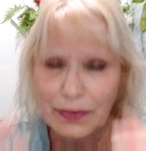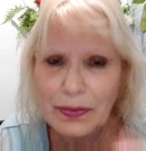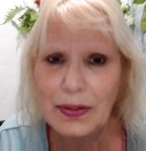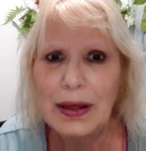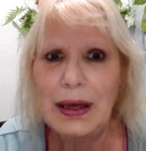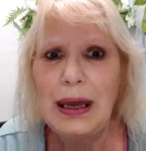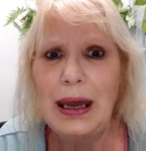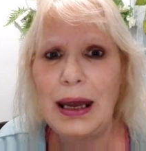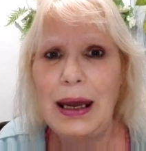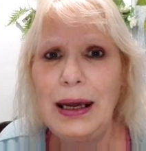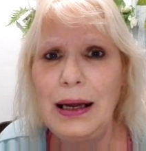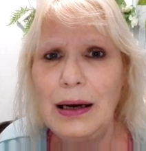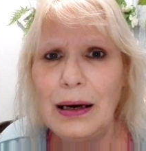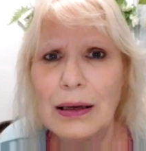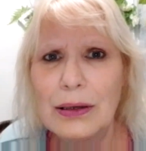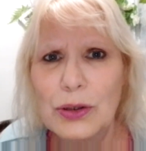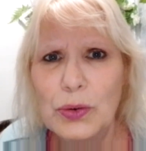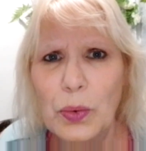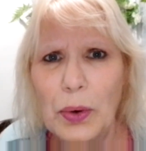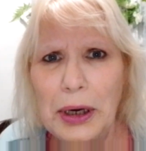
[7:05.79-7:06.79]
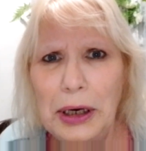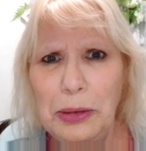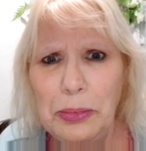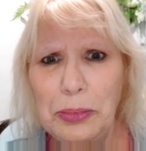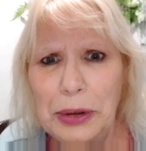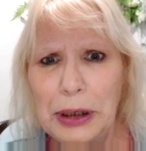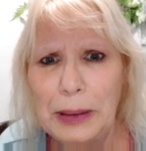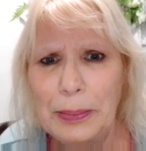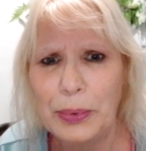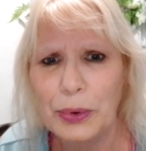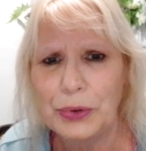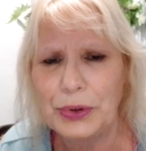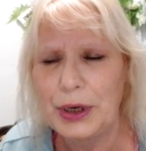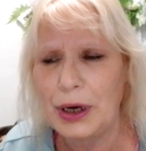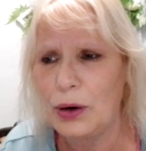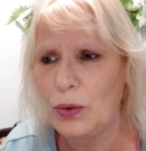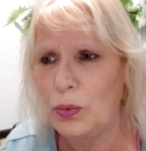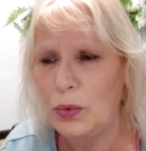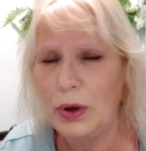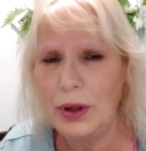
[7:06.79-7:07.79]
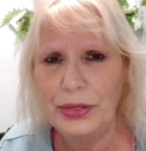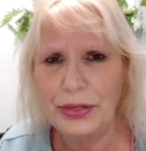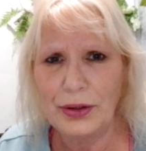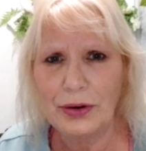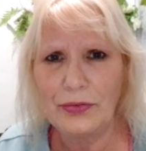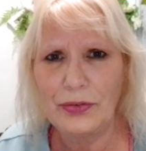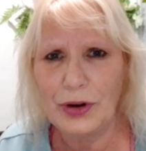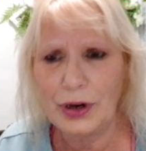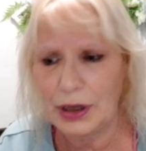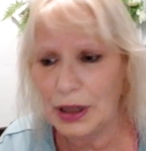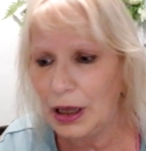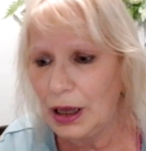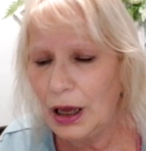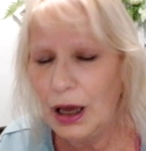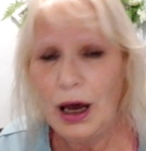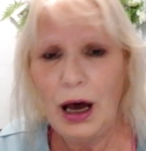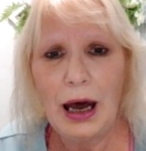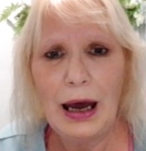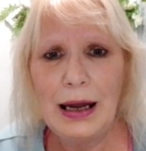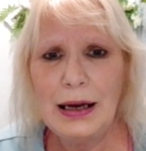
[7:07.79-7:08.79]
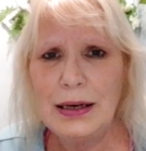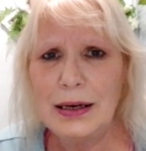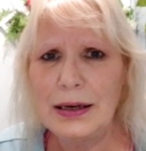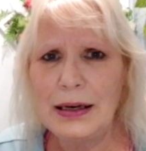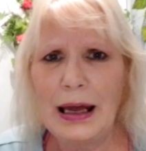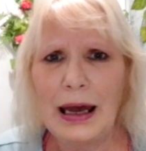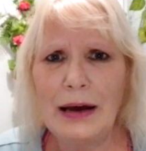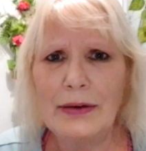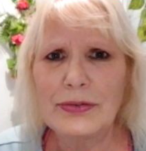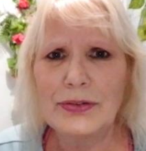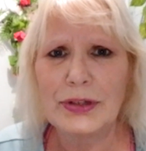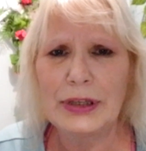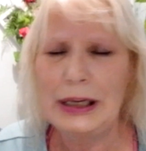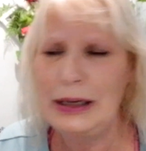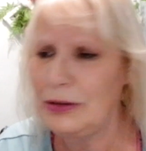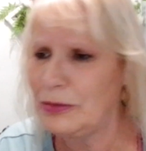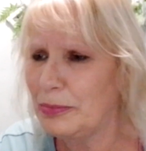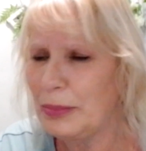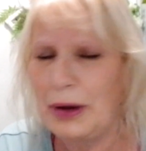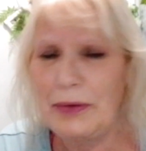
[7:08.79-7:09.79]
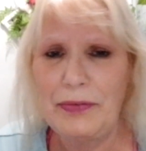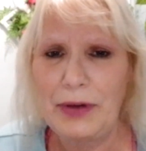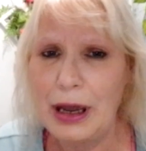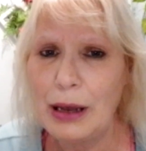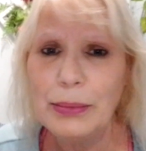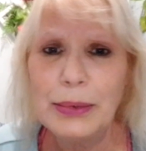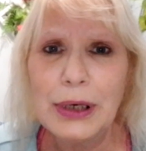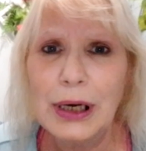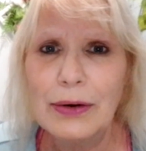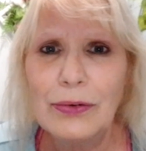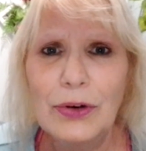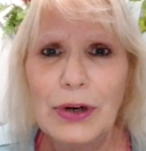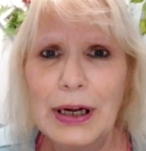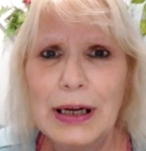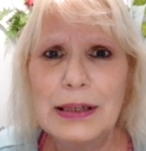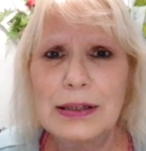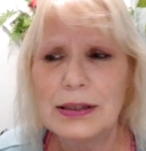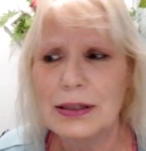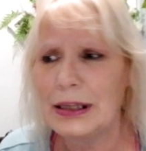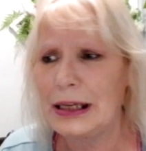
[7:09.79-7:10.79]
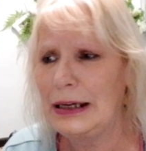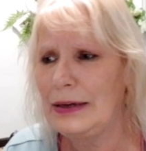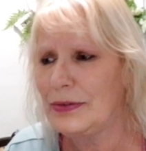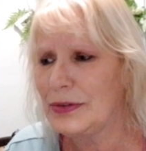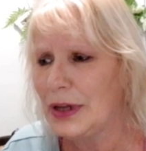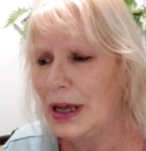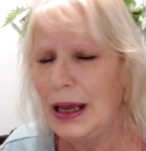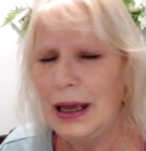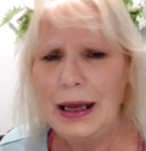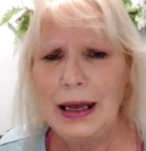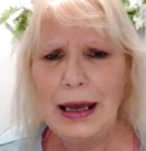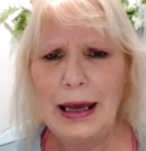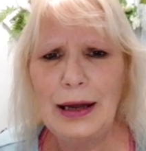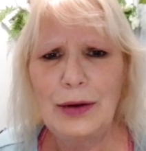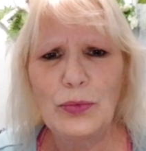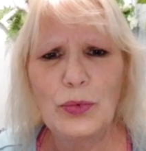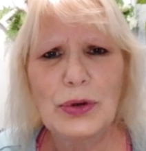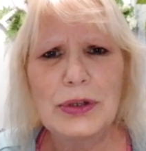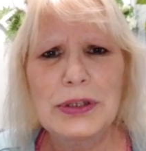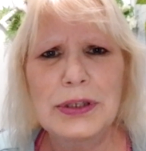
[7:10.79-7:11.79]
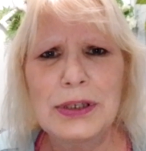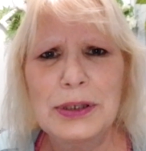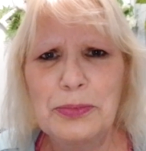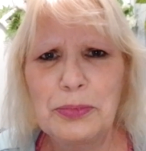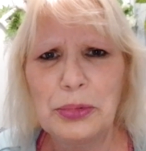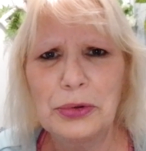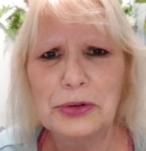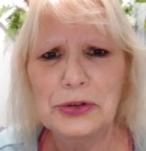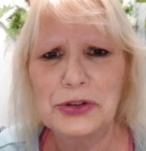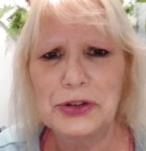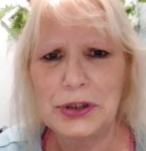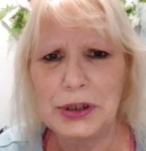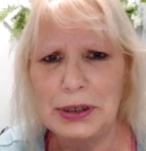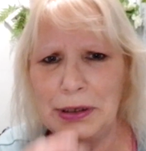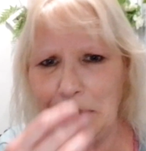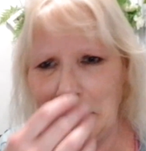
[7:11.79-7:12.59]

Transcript: they hate us white people now. What the fuck? I didn't have slaves. My family never had slaves. And what's this bullshit?